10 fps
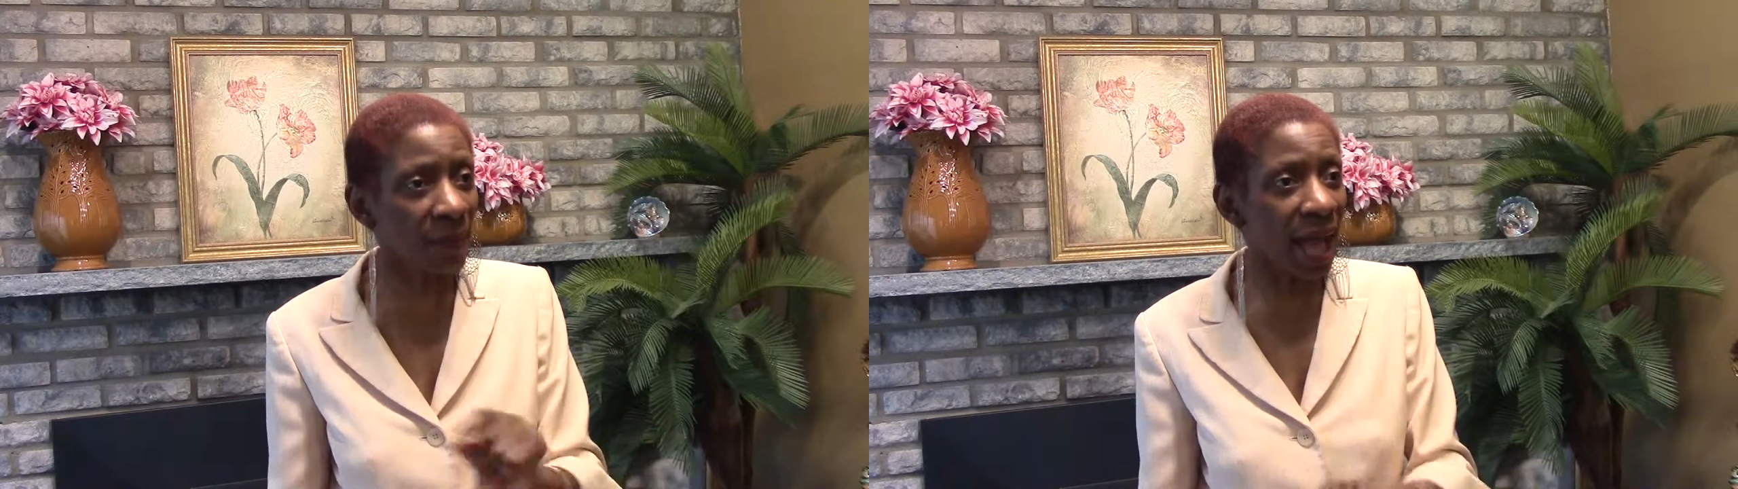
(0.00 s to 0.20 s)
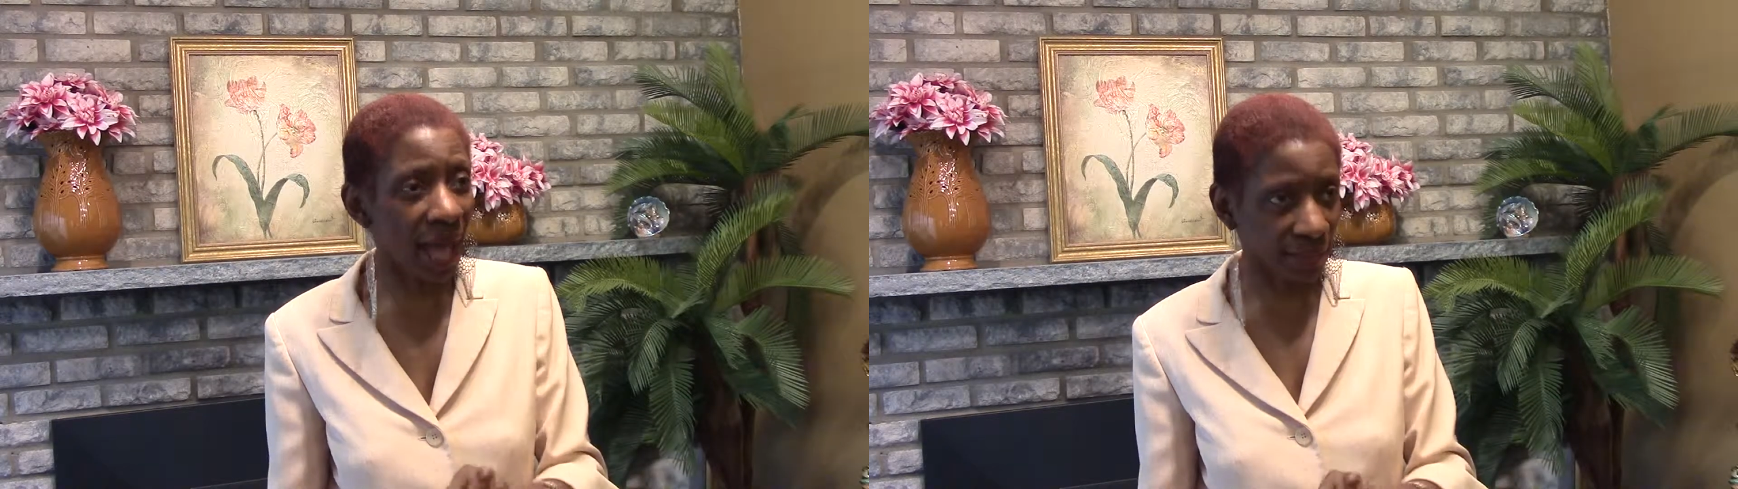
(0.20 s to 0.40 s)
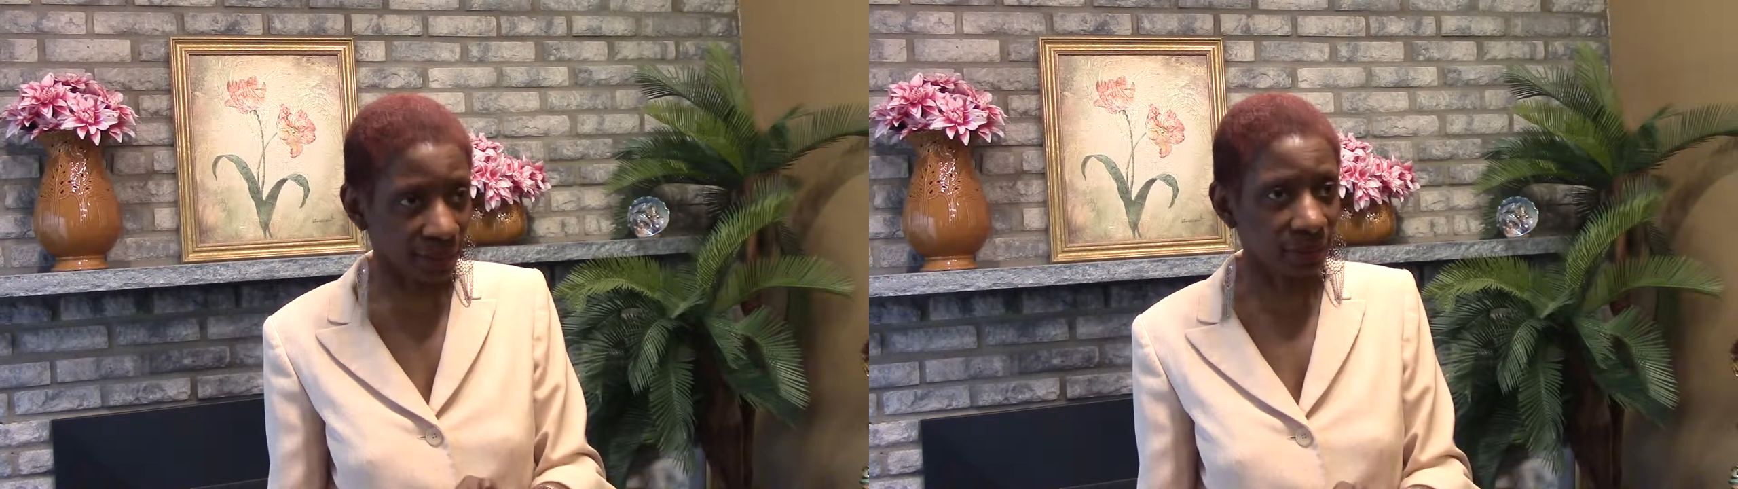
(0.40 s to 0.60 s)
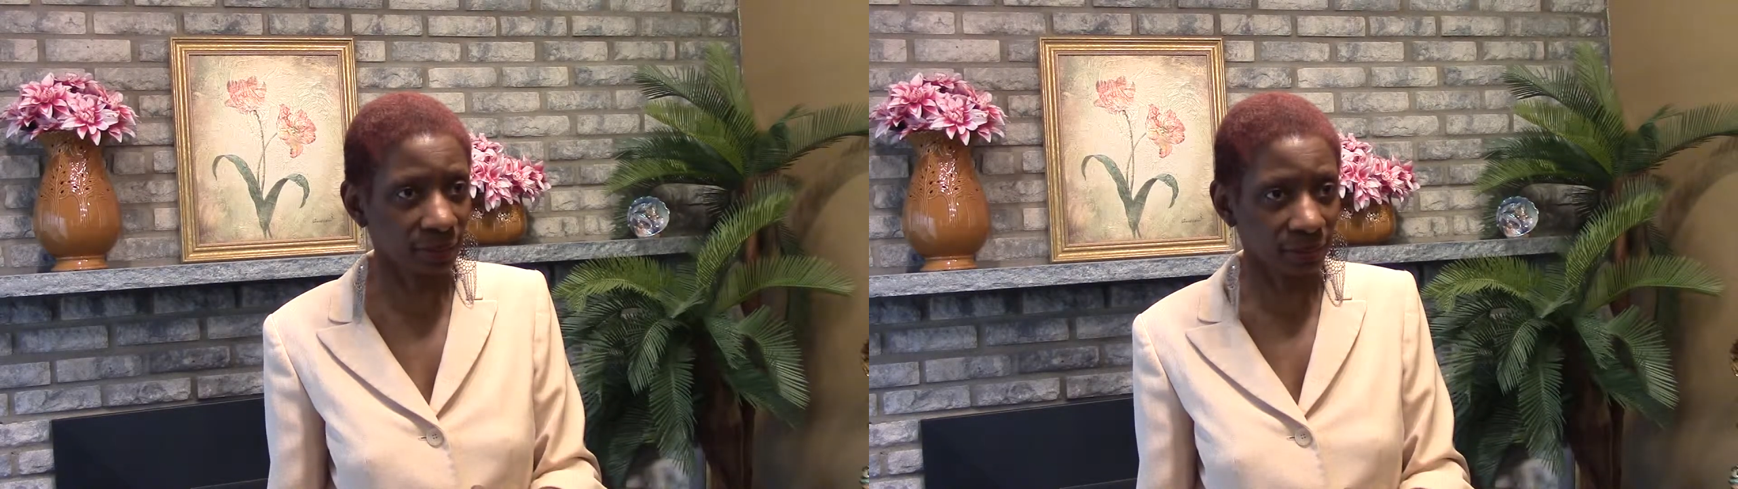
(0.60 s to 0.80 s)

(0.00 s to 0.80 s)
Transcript: back,